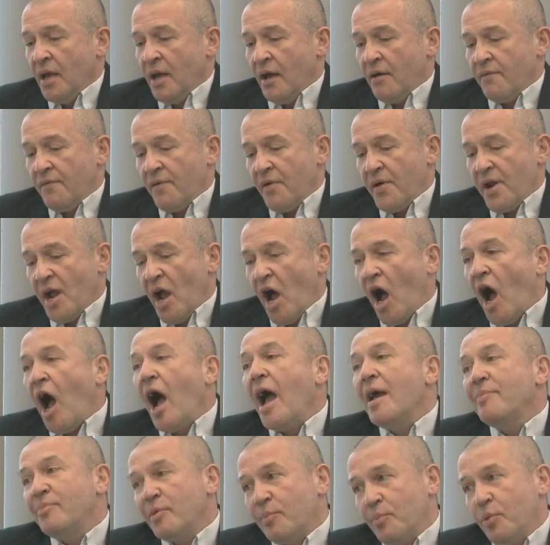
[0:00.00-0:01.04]
a very
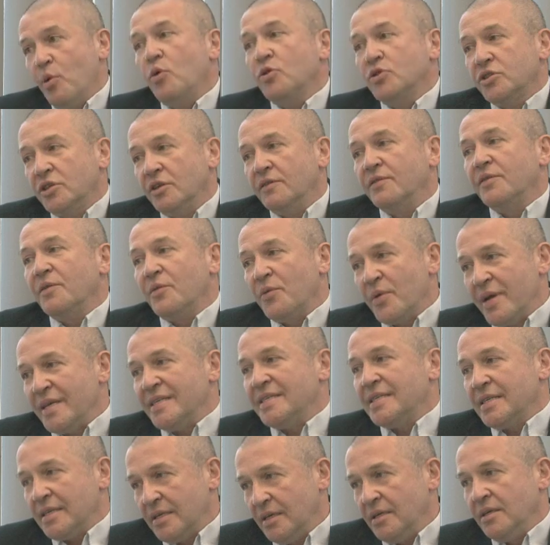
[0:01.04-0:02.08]
high proportion of the
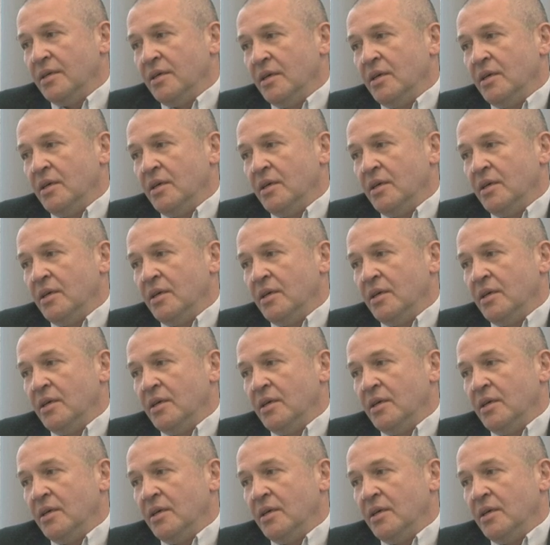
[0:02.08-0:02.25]
risk